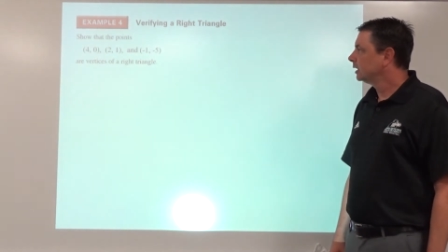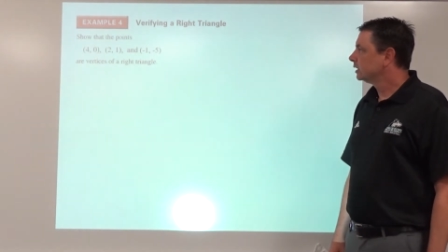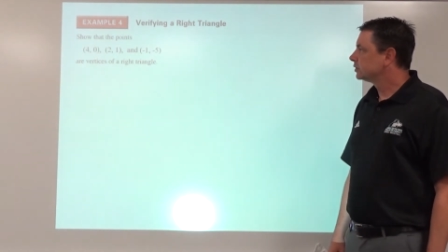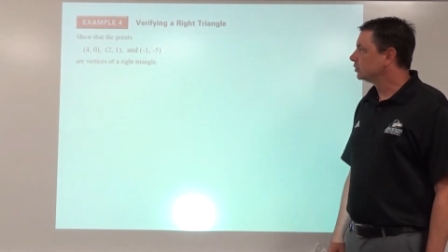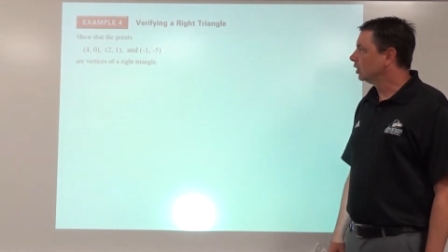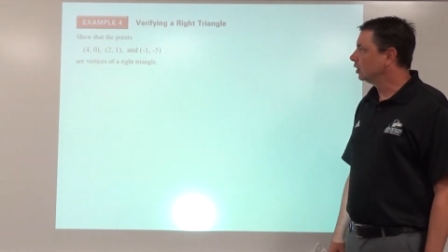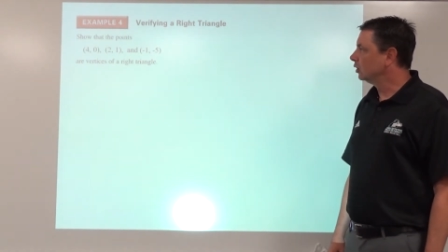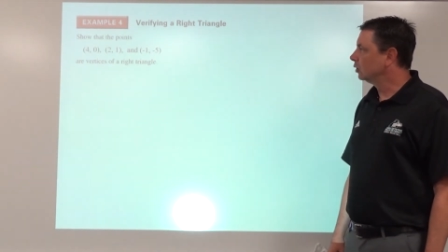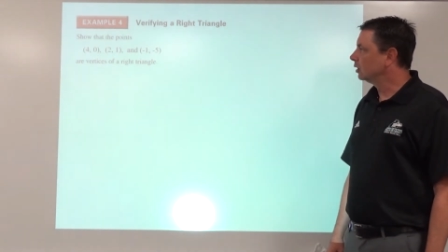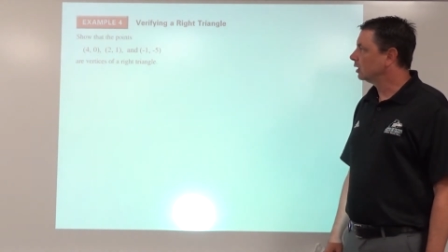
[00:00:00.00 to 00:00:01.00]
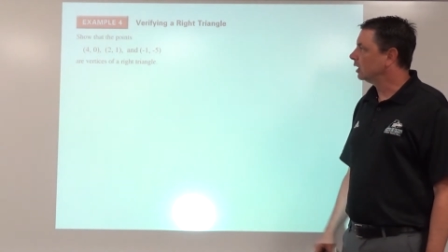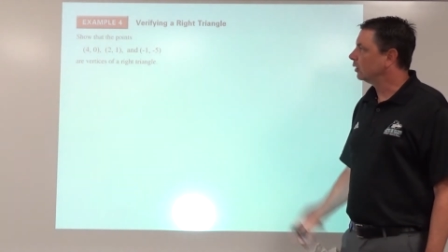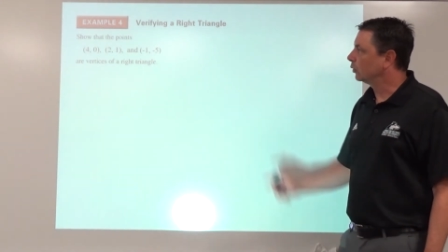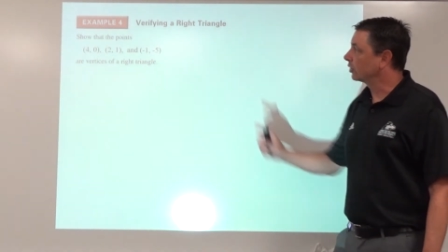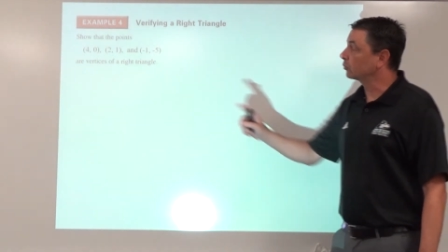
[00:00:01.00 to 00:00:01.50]
So
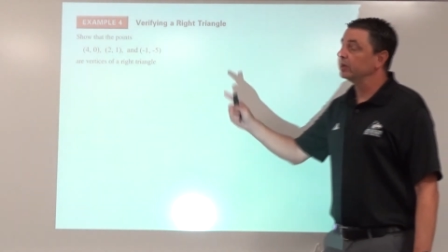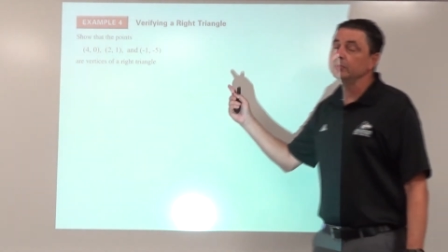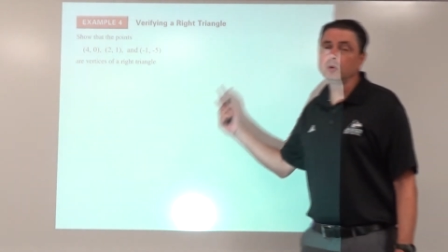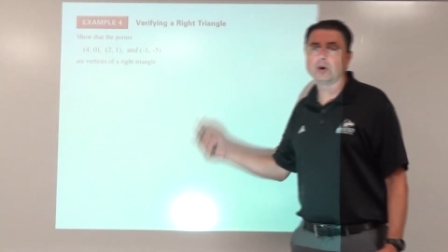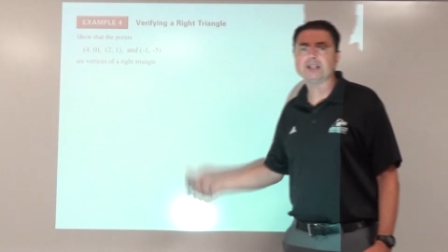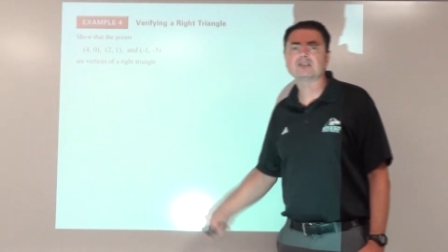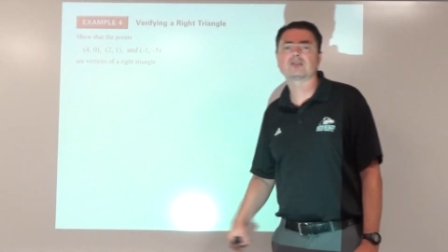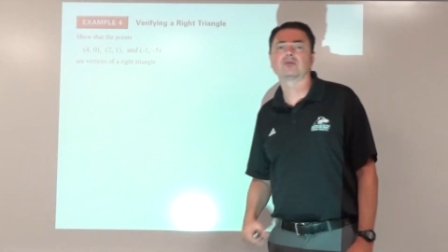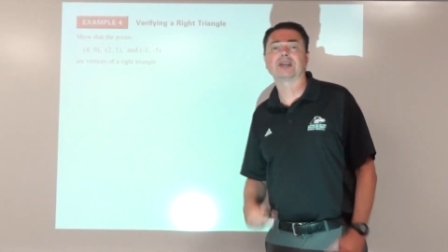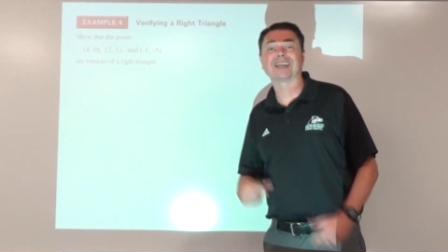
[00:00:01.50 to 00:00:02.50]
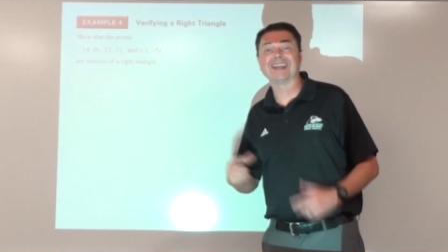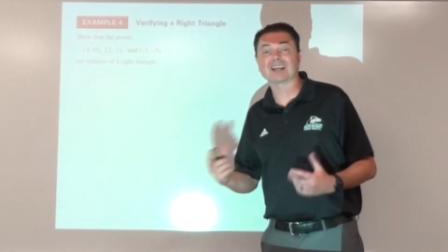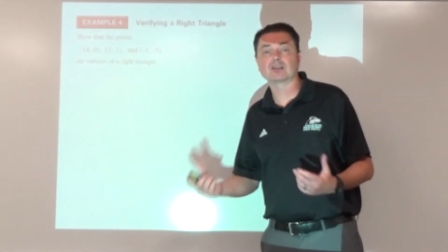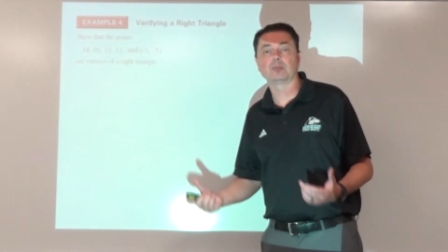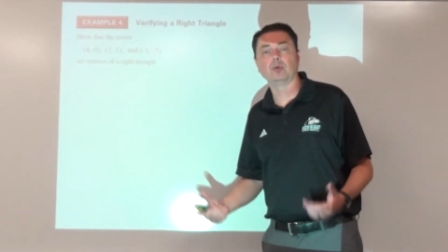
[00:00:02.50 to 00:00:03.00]
uh, with three points, if we
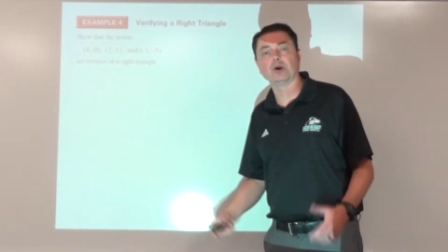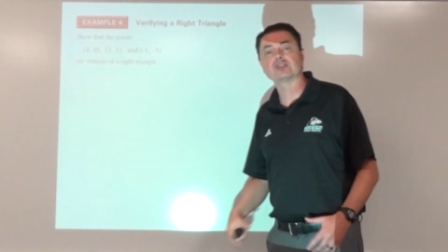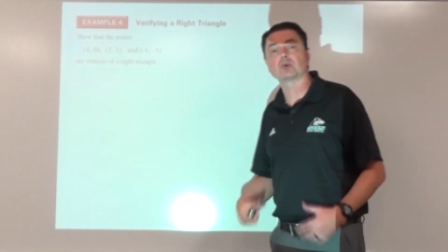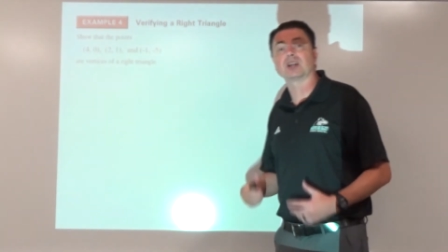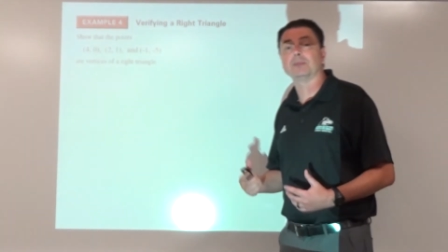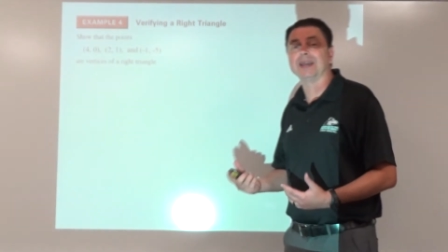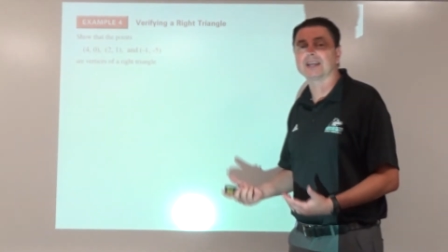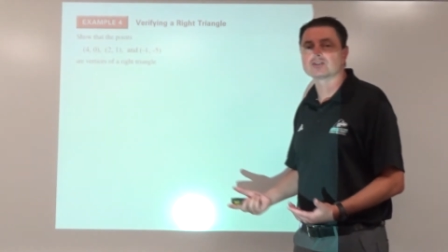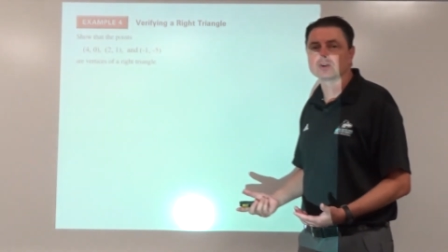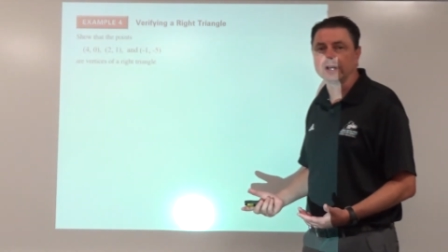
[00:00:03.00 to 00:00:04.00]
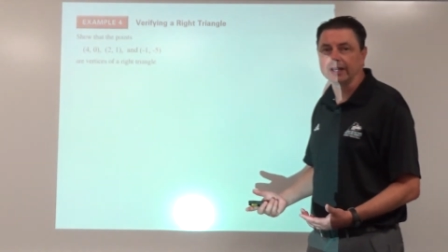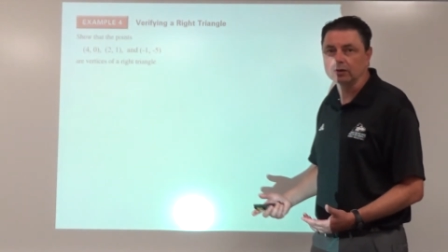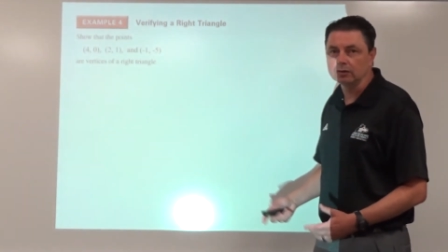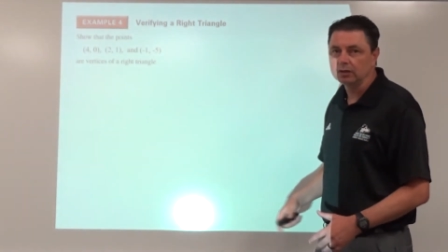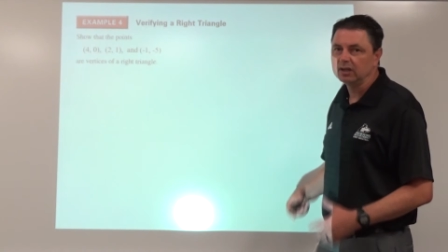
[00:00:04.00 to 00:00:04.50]
connect the points, we're going to make a
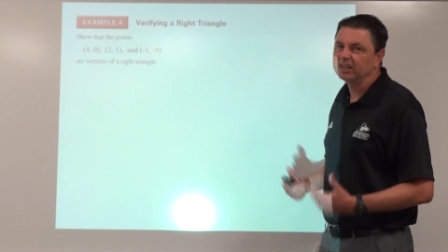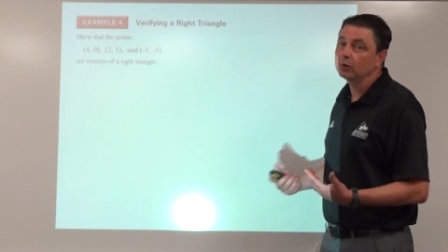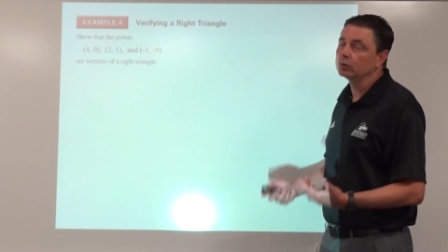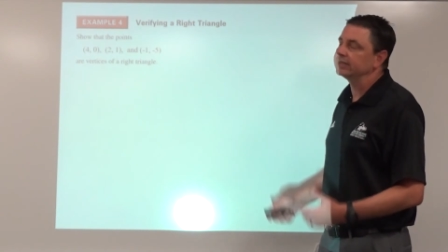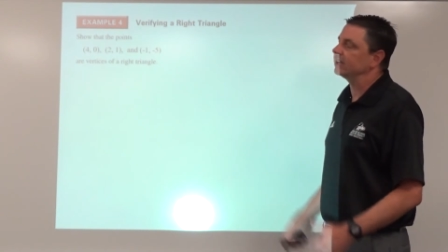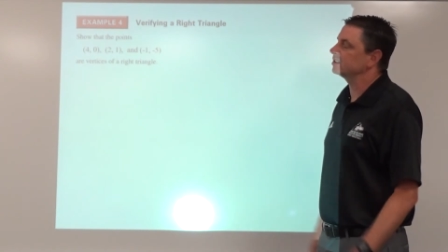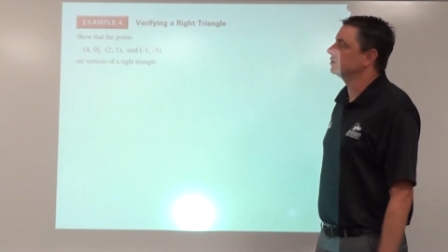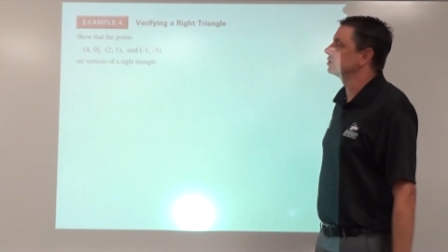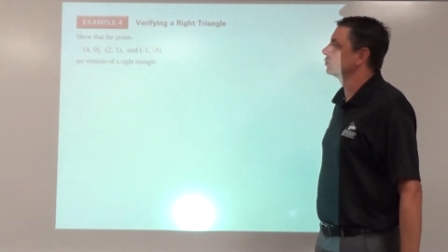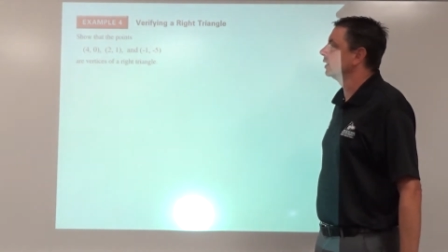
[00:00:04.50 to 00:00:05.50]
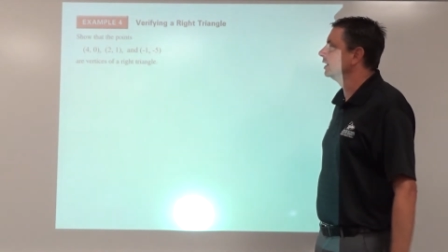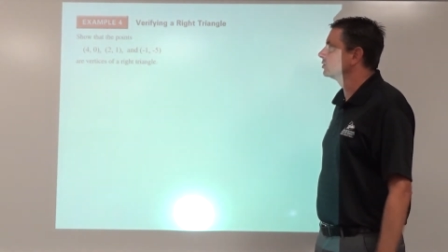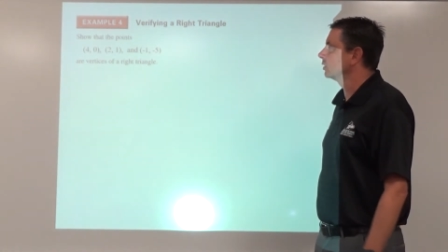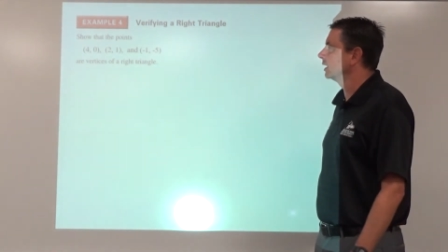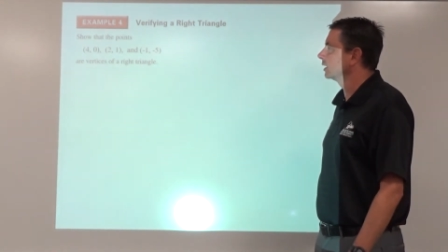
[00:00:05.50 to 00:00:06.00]
triangle, and we'll test if it's a right
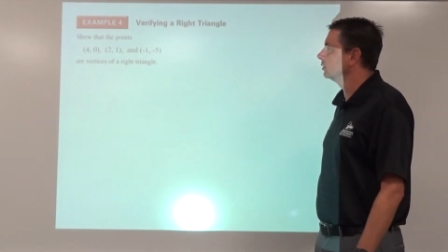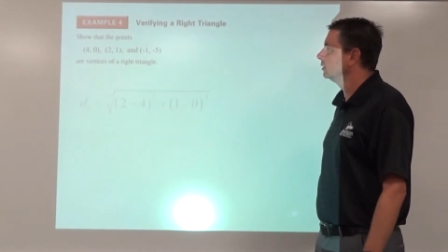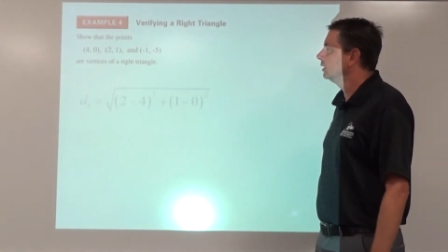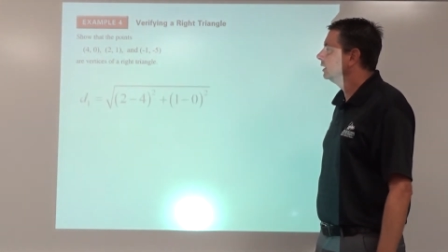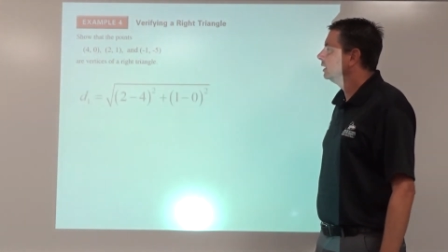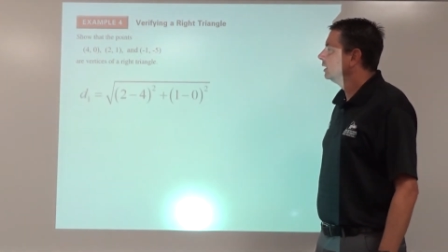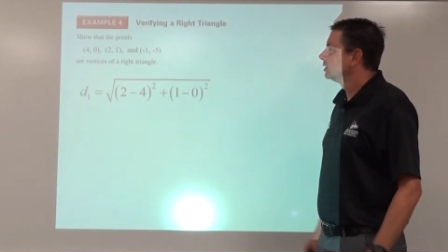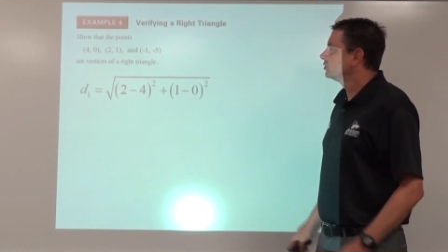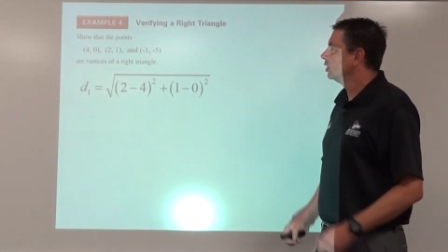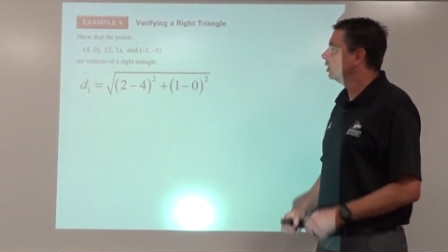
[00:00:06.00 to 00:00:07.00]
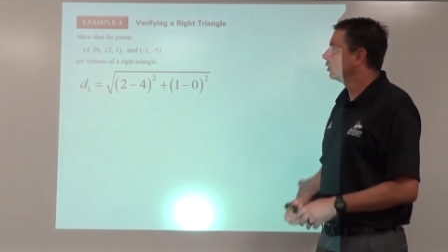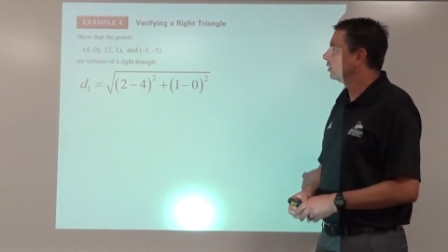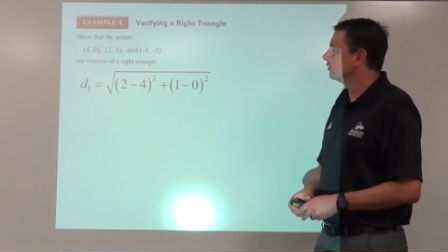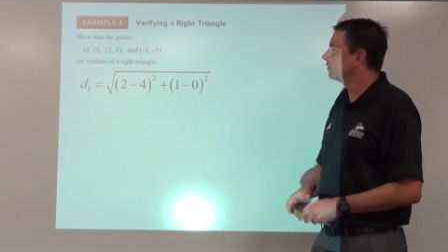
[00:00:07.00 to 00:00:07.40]
triangle. So the